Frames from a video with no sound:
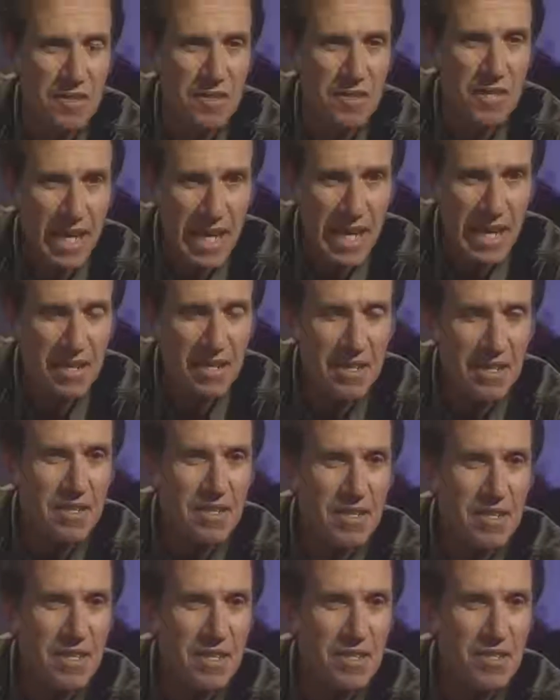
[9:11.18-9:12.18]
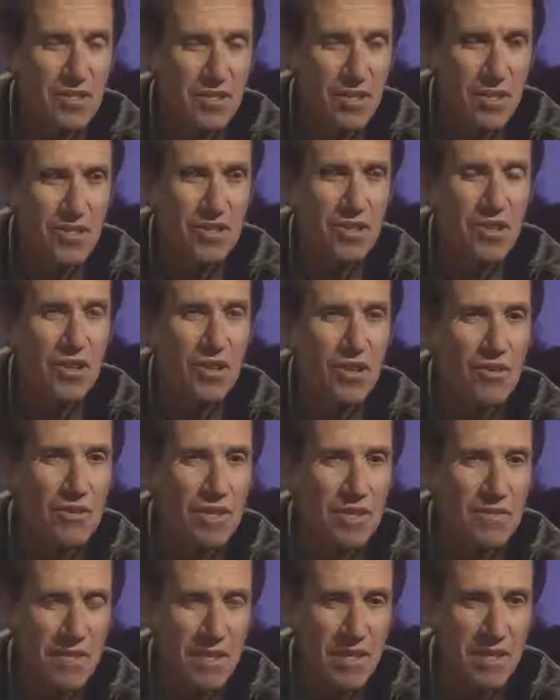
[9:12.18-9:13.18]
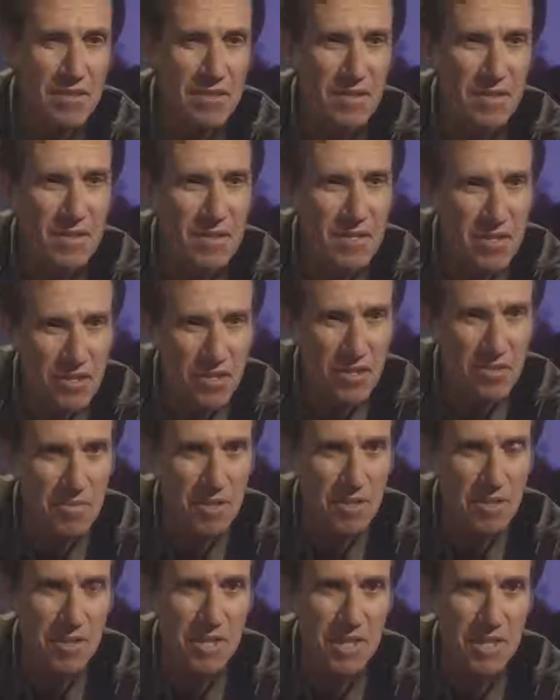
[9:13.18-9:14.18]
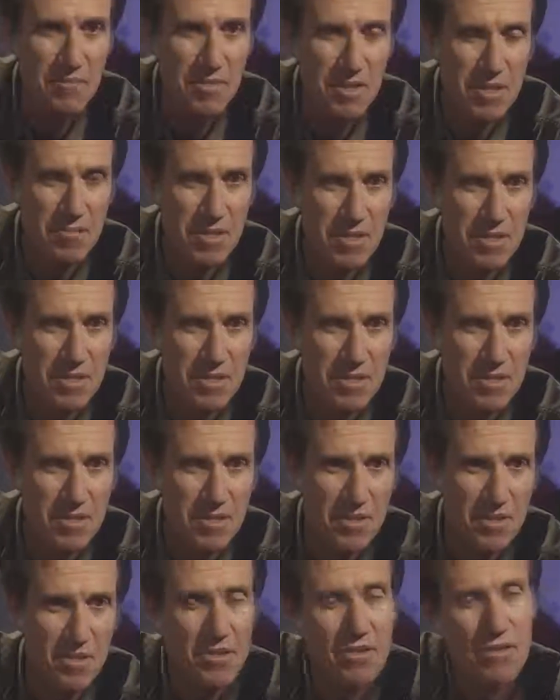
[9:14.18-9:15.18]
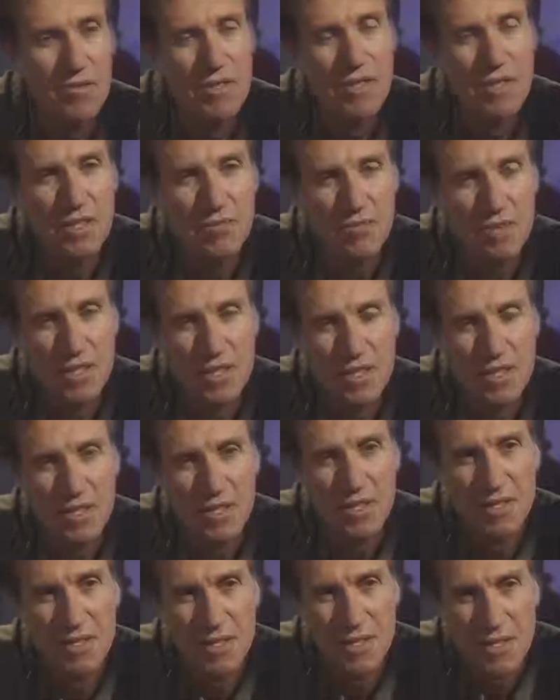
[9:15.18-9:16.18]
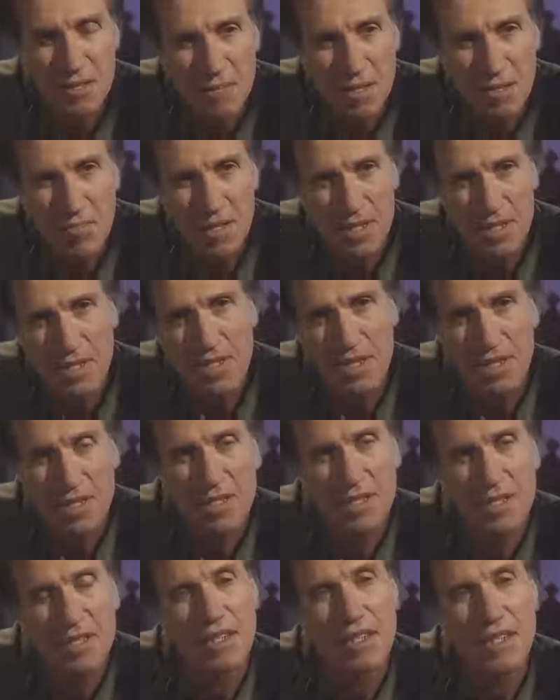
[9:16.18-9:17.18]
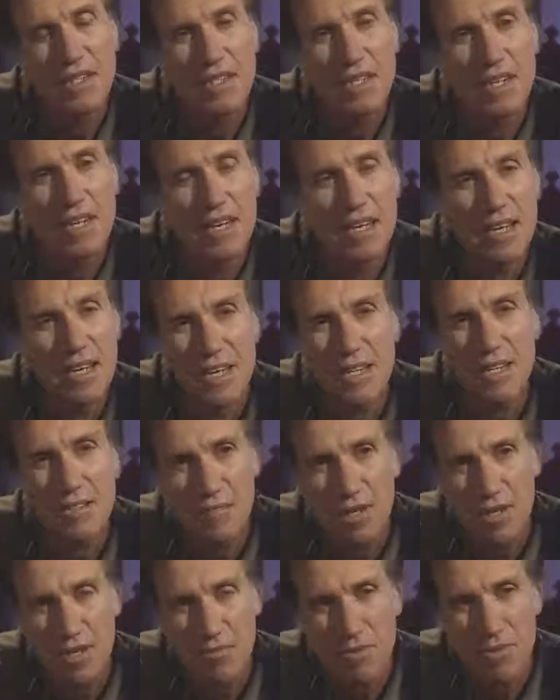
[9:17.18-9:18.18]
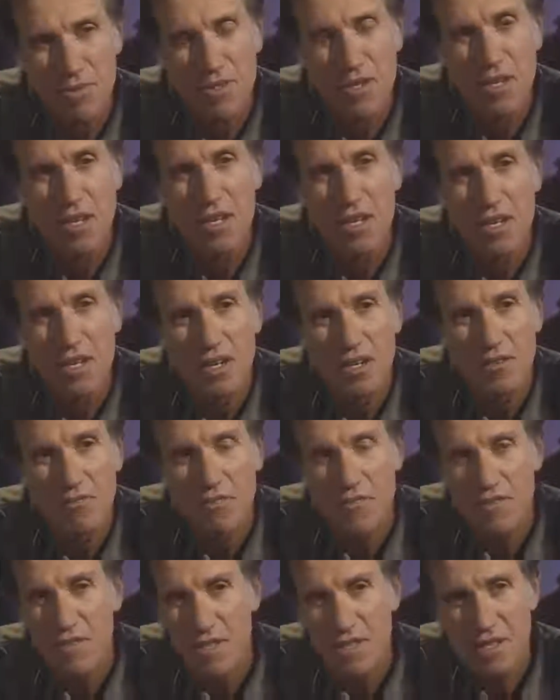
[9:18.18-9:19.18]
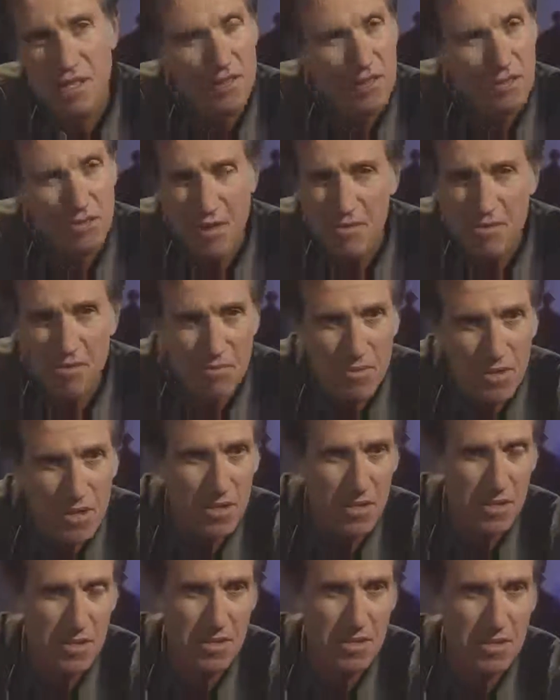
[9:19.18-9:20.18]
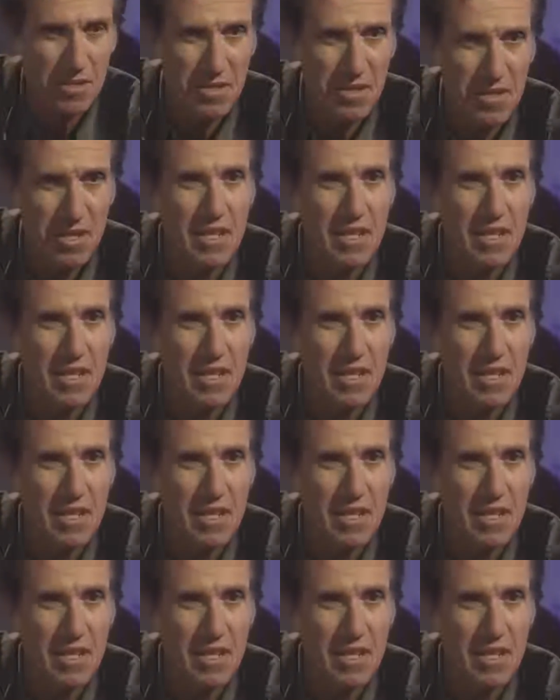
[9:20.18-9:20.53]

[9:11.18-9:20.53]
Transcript: The accuracy is not only found in Egypt and the Great Pyramids, although these were extremely precisely aligned monuments. We find that throughout the world,